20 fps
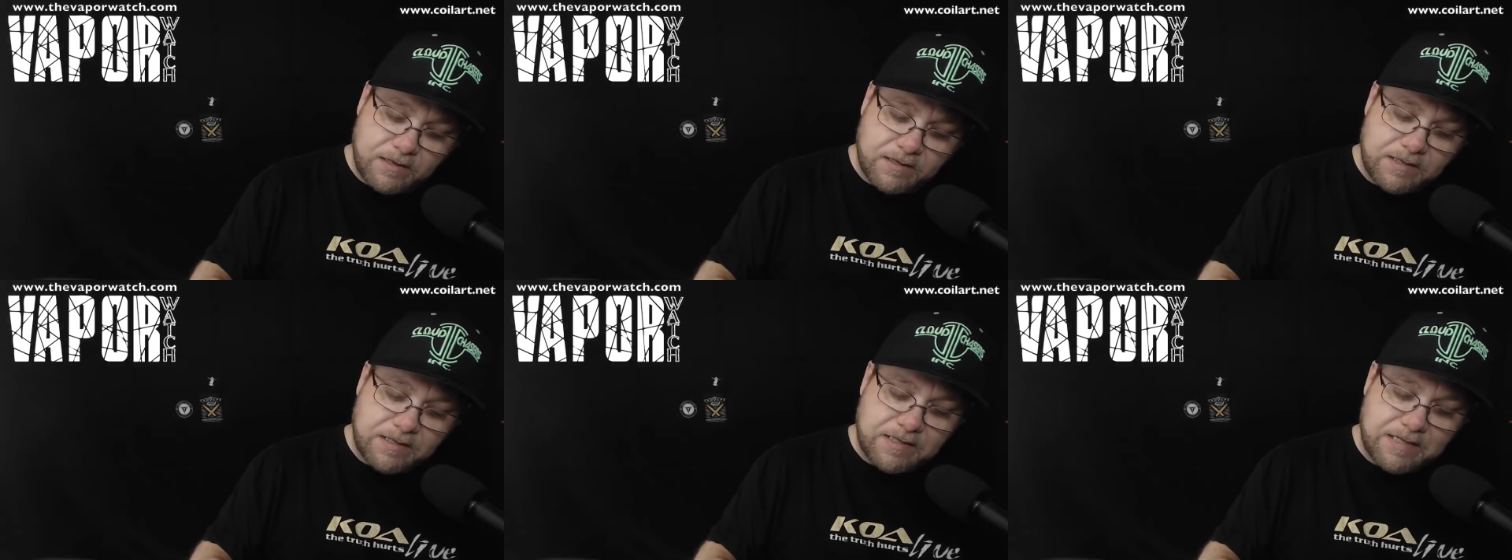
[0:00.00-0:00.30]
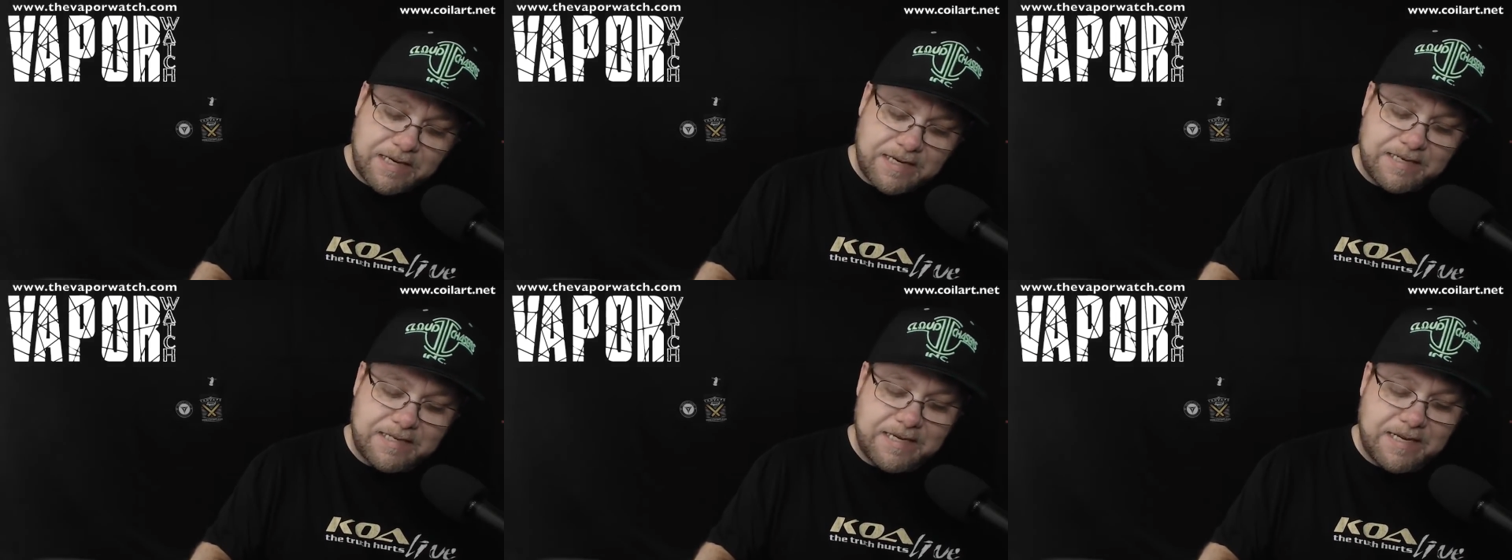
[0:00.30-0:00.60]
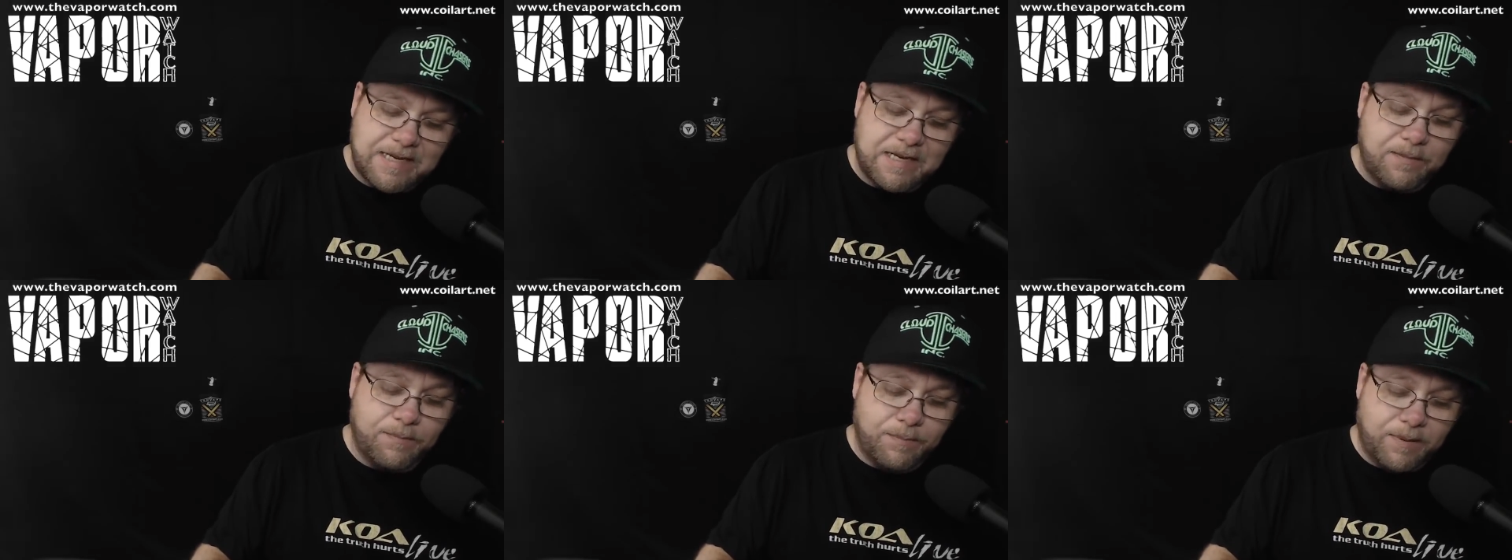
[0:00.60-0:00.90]

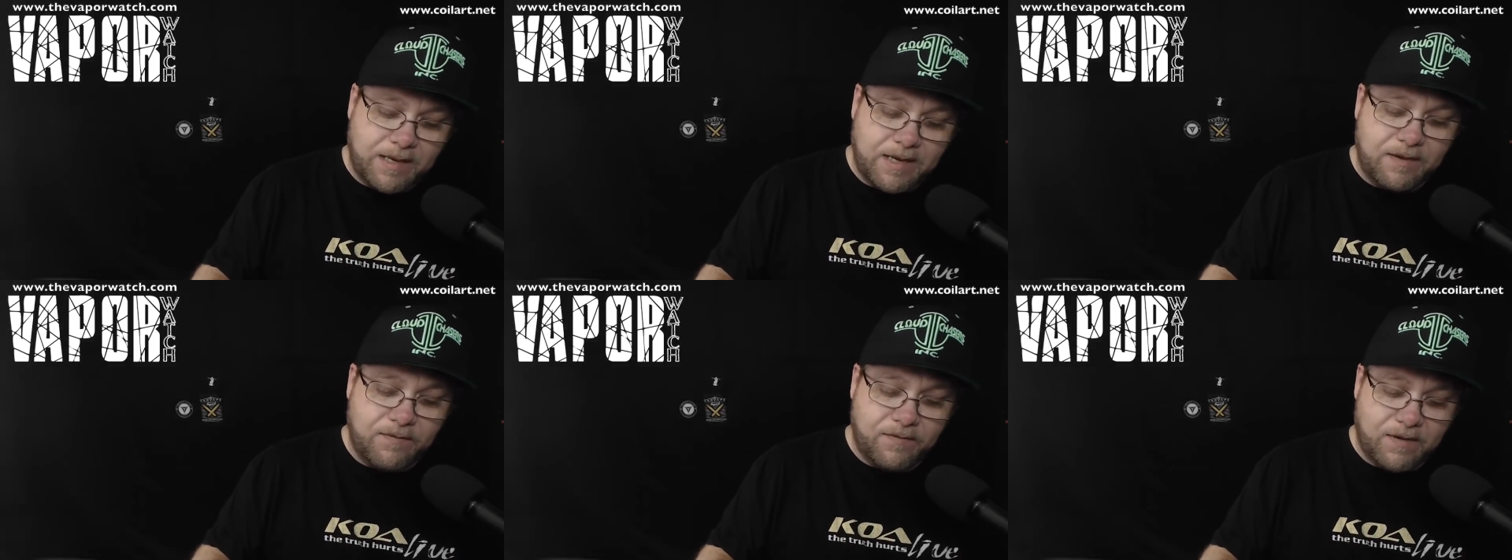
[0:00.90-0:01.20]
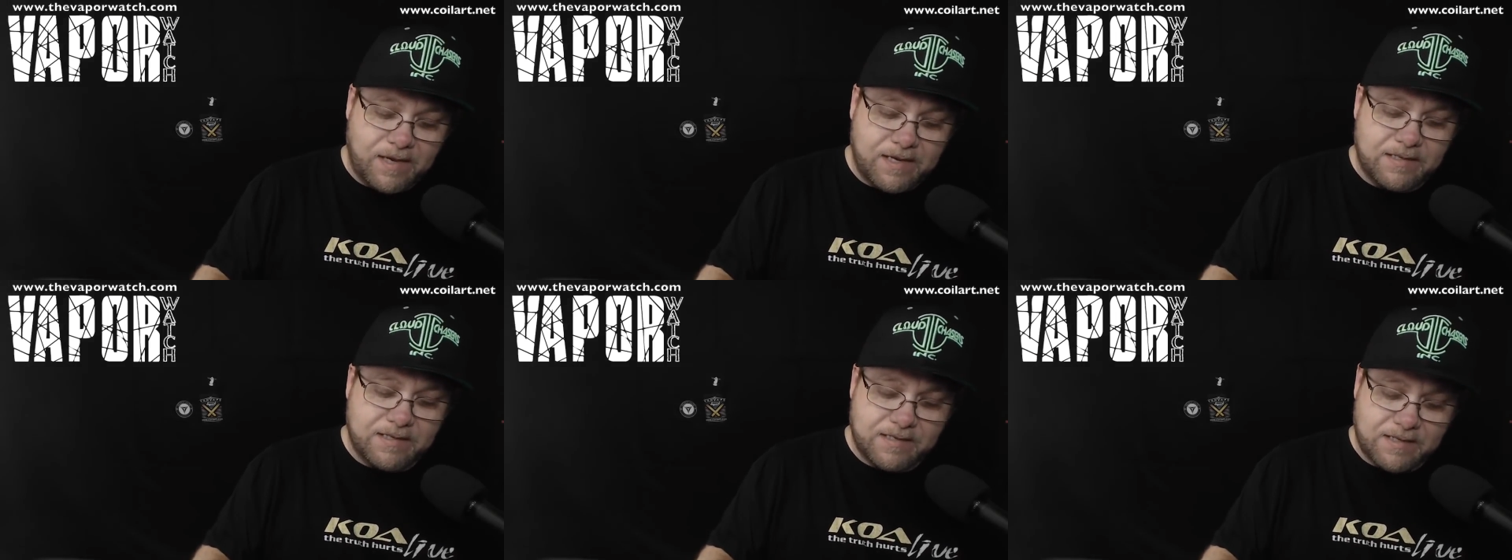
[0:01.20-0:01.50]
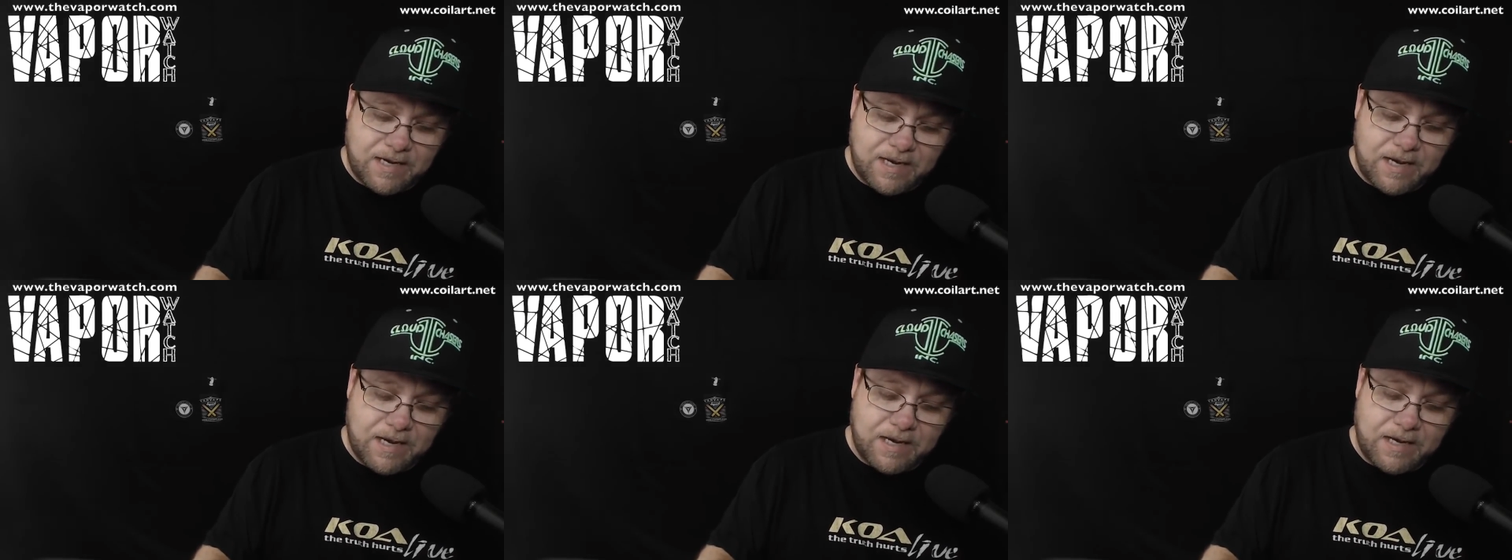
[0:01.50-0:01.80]

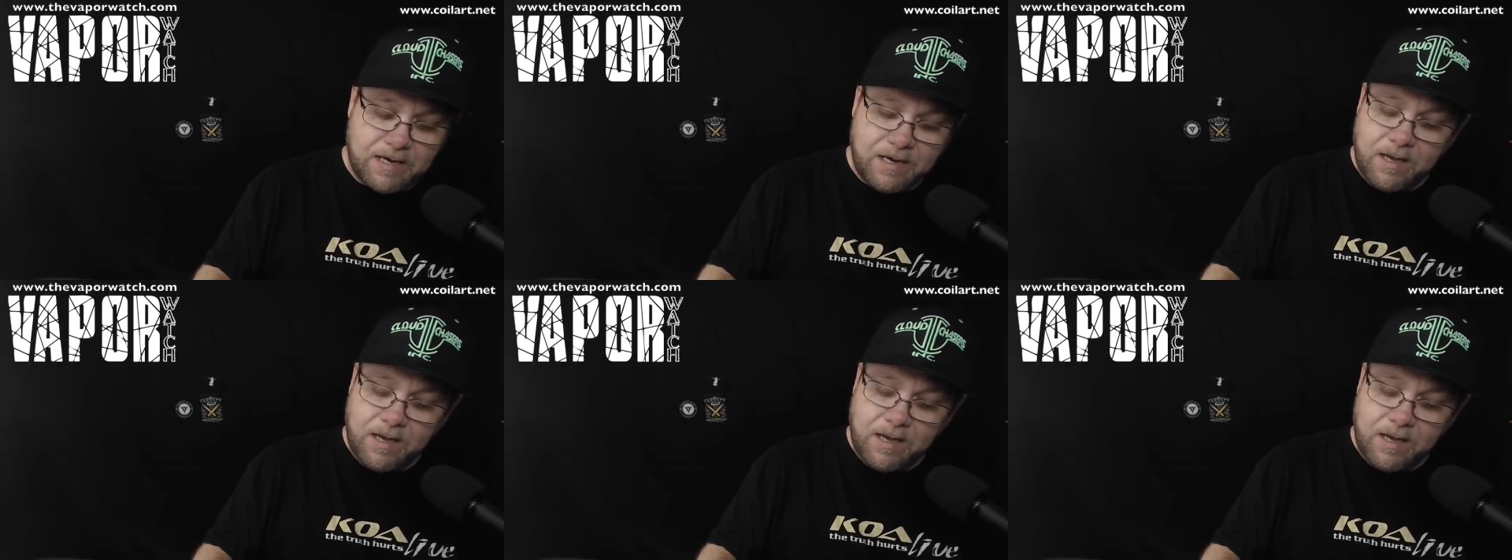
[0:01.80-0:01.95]
CTBVC,